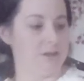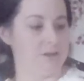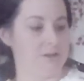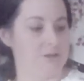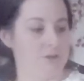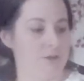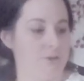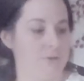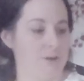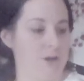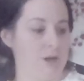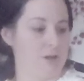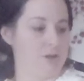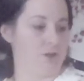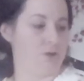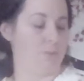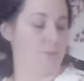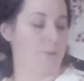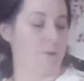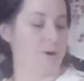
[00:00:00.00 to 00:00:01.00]
So
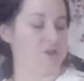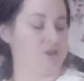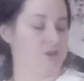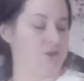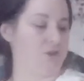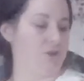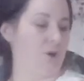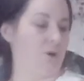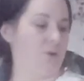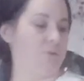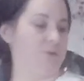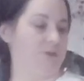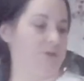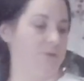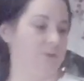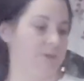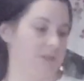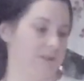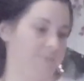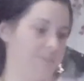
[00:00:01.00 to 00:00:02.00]
point your toes
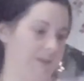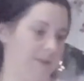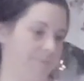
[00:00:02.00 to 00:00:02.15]
towards me.